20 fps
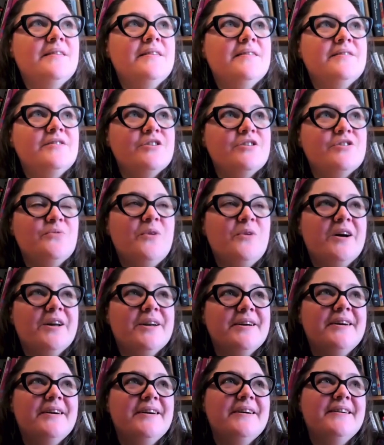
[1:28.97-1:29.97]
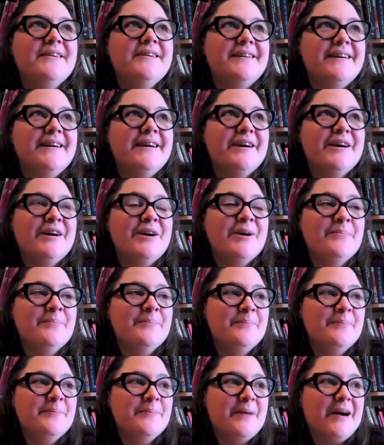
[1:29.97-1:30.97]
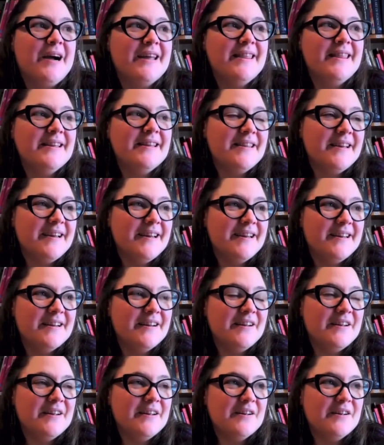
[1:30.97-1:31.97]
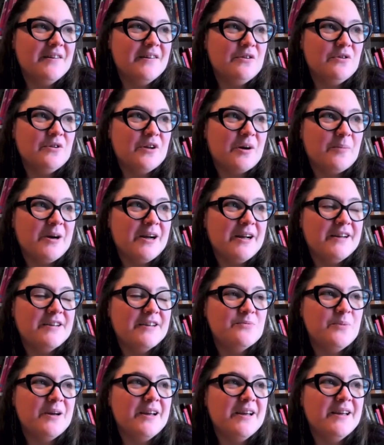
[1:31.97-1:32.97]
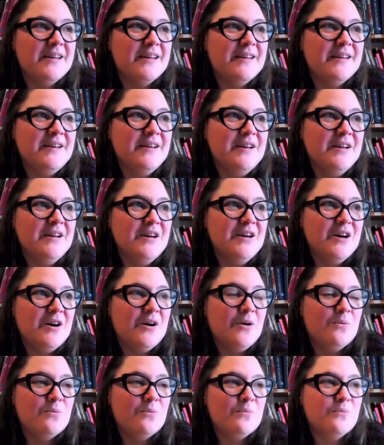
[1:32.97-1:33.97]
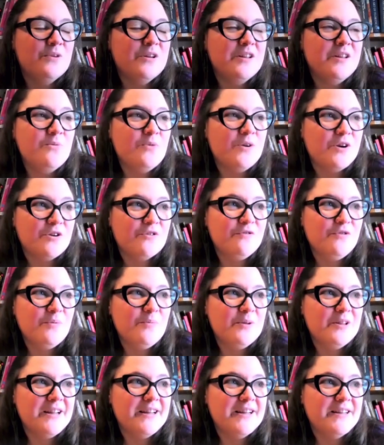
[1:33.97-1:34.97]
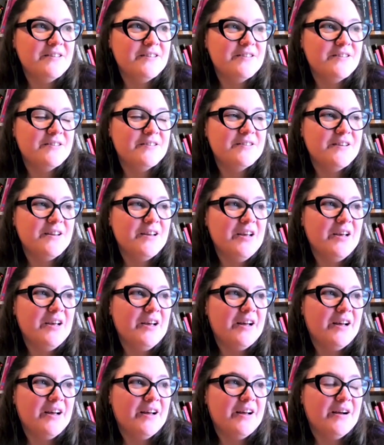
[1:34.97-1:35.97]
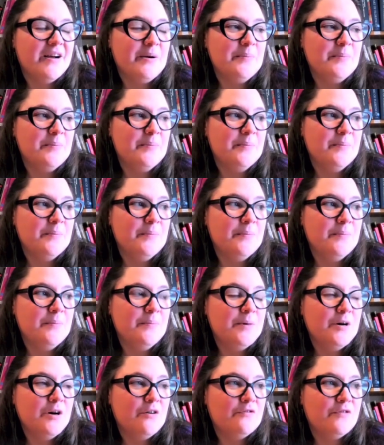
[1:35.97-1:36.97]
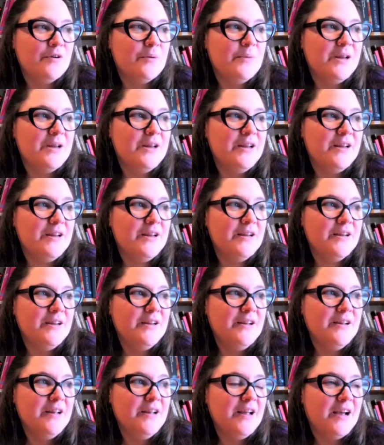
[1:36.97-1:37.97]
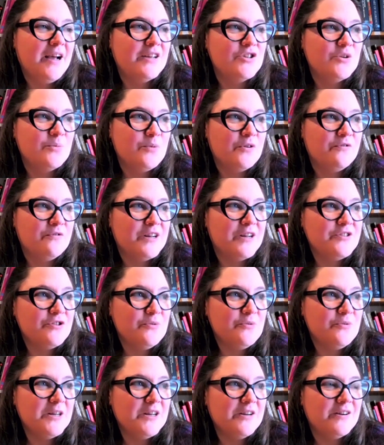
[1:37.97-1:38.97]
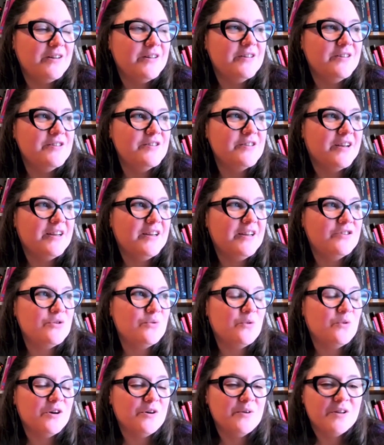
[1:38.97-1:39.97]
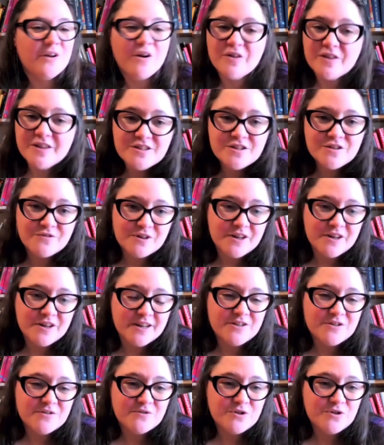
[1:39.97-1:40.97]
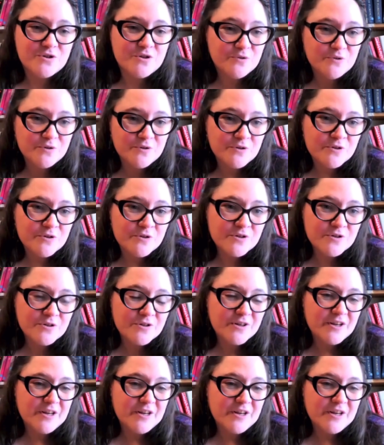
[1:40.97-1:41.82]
Just one, huh? I think that Claremont has been a really wonderful place for me as a professor because I get to work with all these different kinds of students,